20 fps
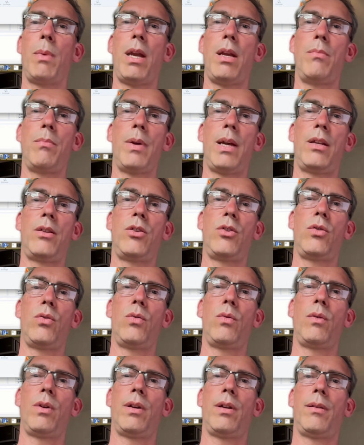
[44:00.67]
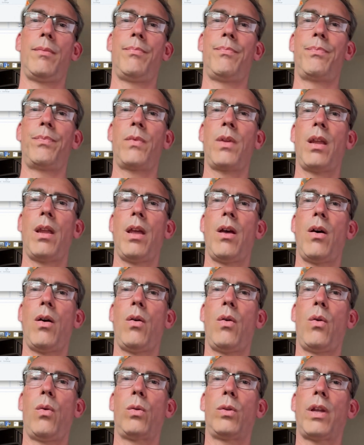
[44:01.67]
main menu,
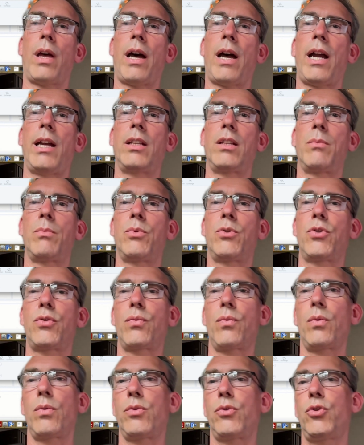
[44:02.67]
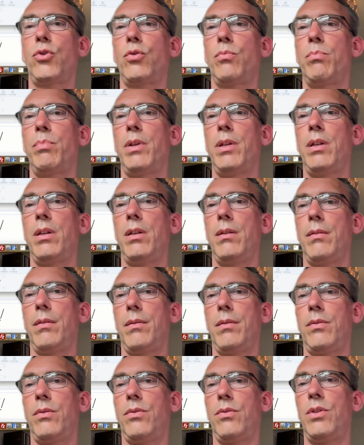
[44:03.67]
all the items should be